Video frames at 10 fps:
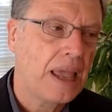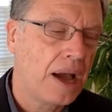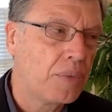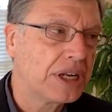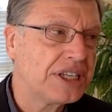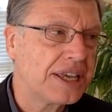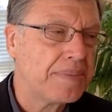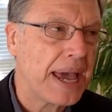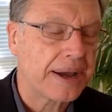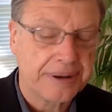I want to take you
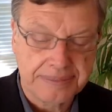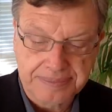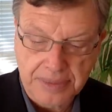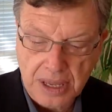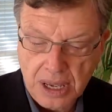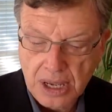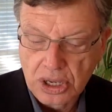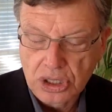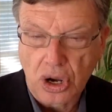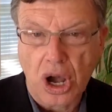back to